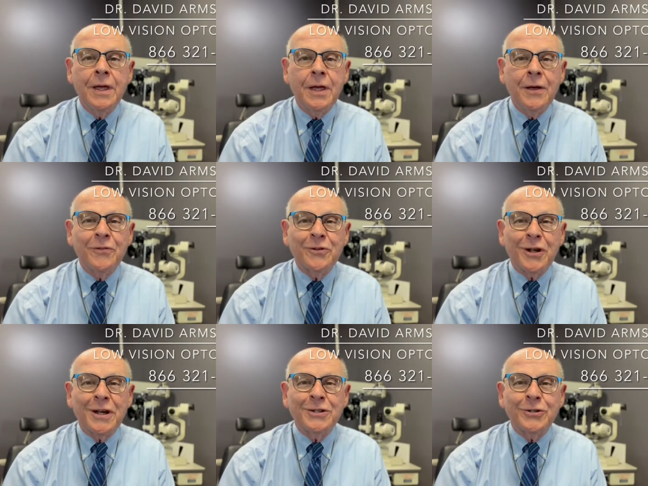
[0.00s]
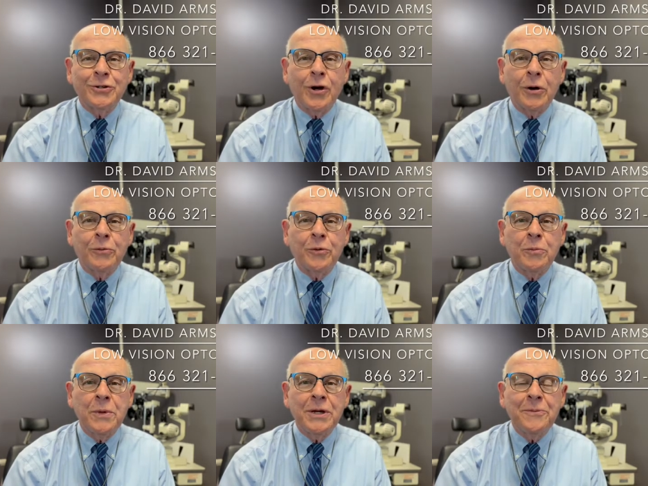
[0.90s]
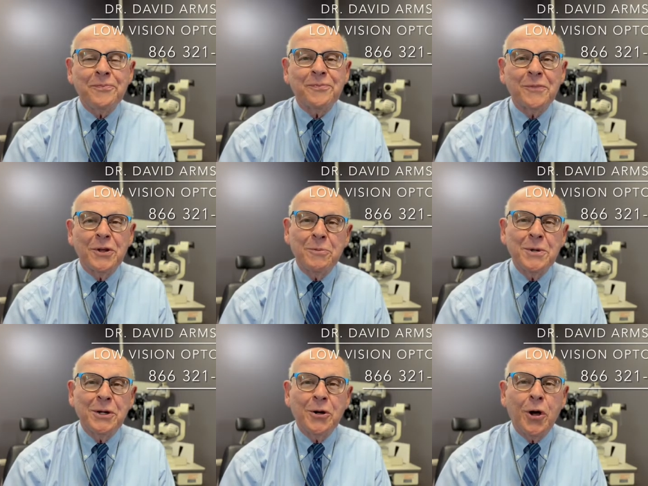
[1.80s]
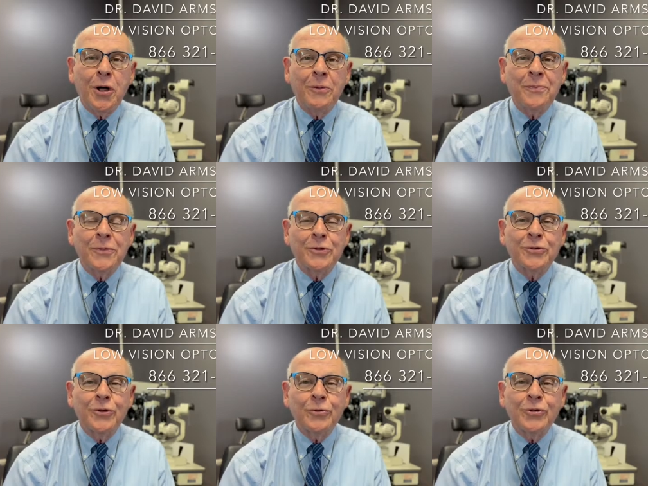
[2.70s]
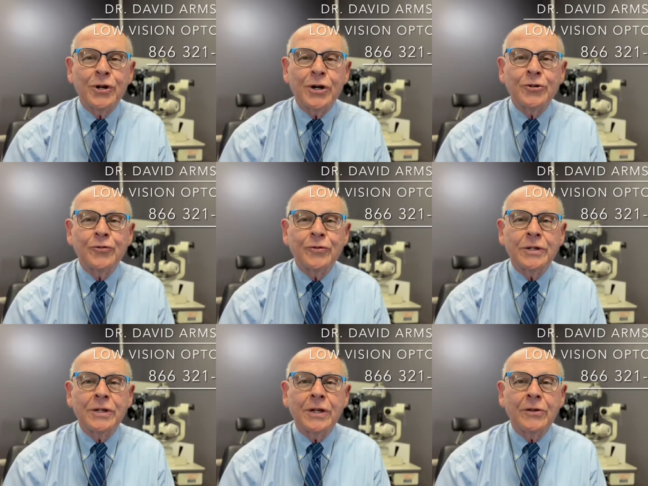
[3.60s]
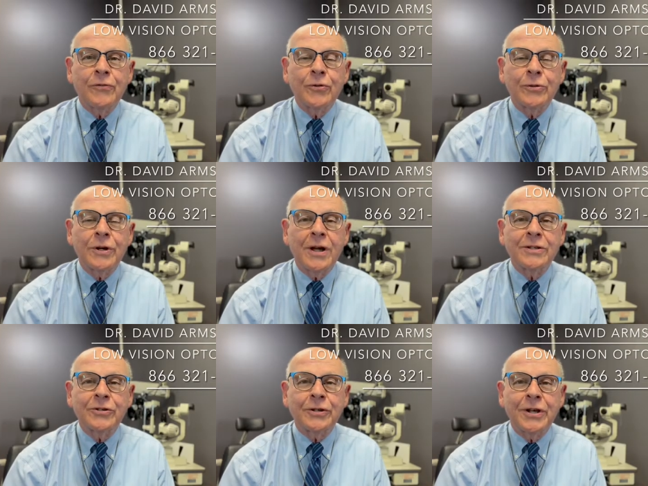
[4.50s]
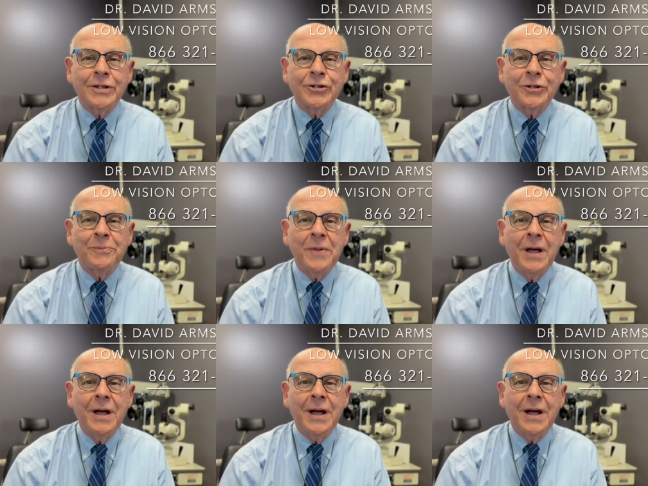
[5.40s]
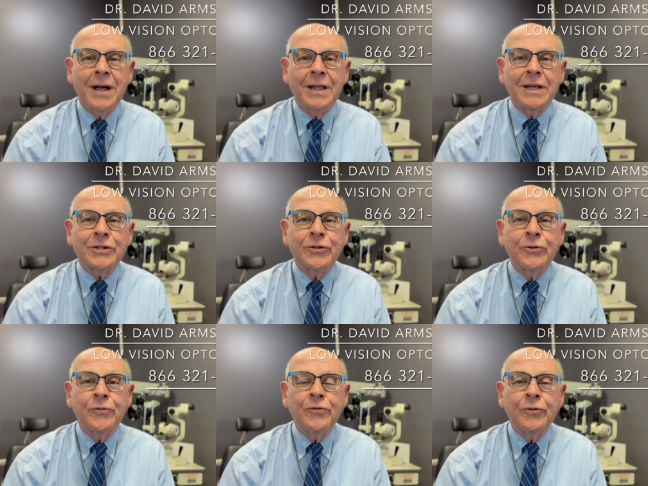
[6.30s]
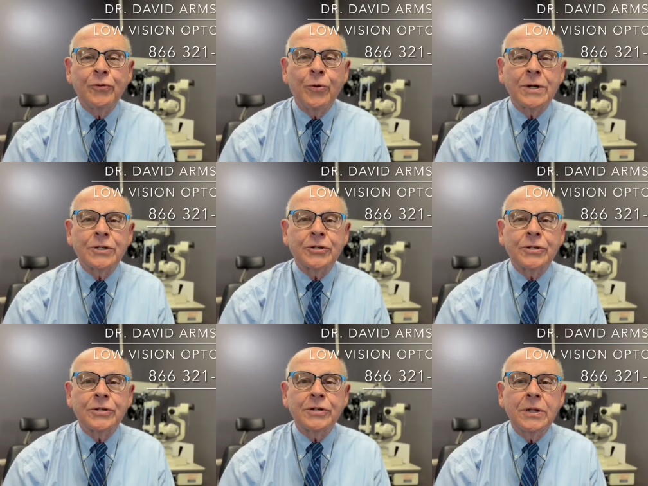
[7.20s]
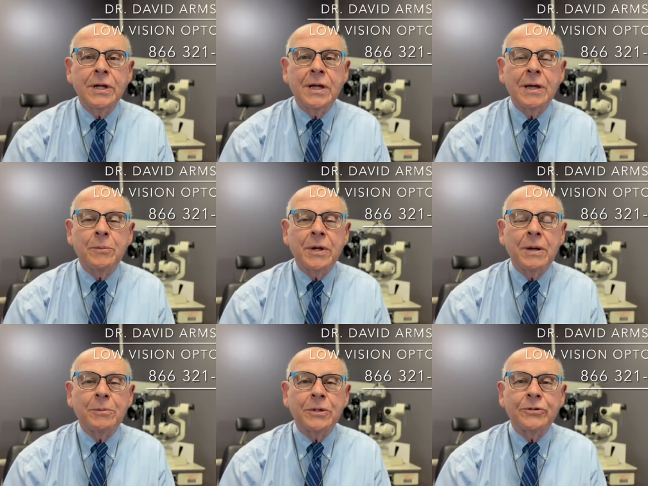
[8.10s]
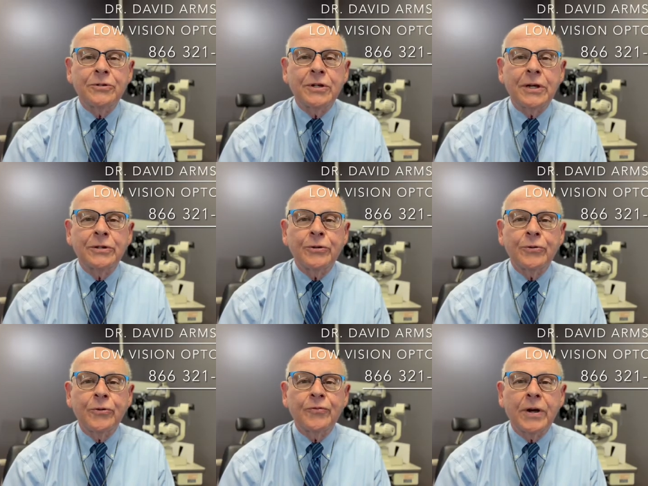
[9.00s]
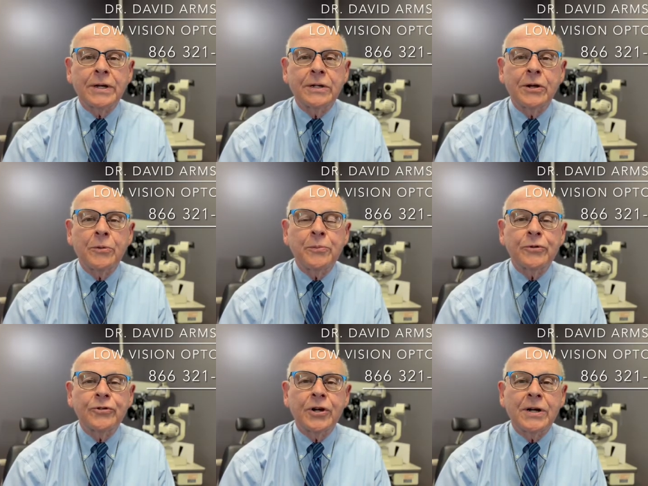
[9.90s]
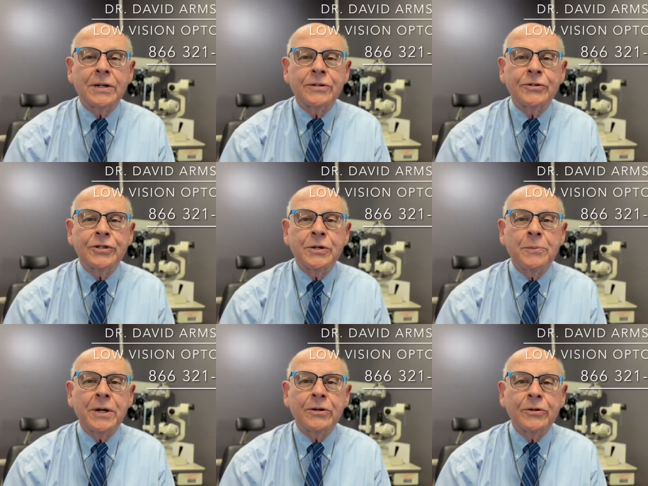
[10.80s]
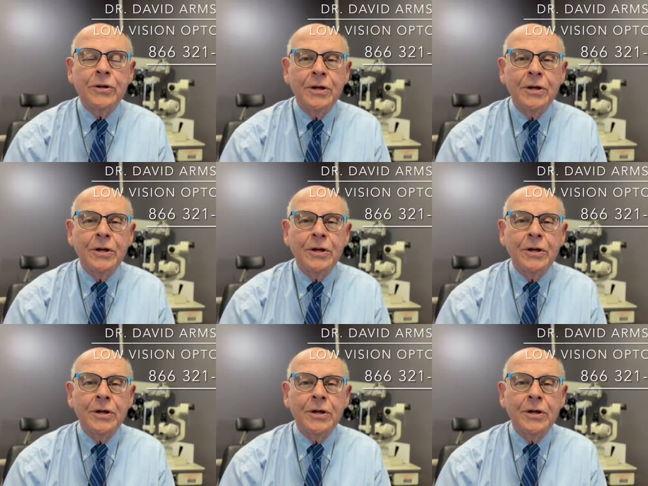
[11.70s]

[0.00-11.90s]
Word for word: If you'd like to talk with me, give me a call. There's no charge for the telephone consultation. I'll ask you a few questions and be able to tell you if I can help your child see better